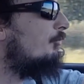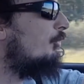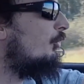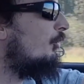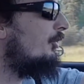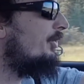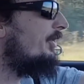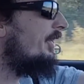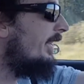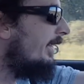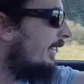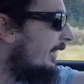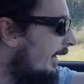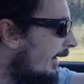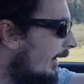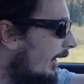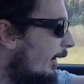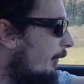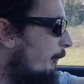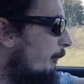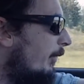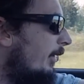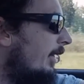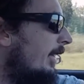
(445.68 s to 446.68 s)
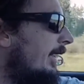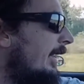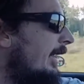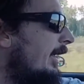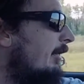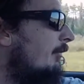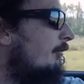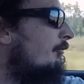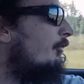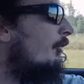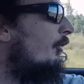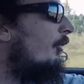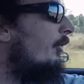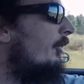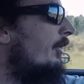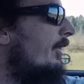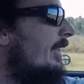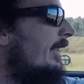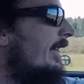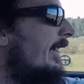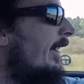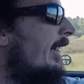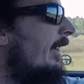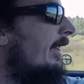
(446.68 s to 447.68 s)
Forte, I believe, or
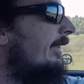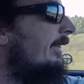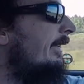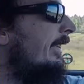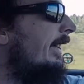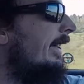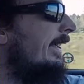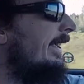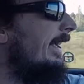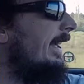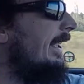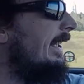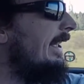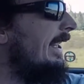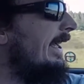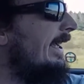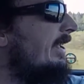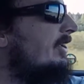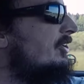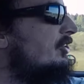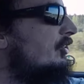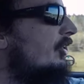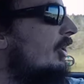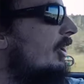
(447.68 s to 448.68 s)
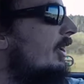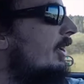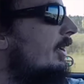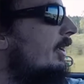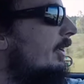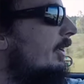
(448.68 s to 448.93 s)
the Hyundai Elantra.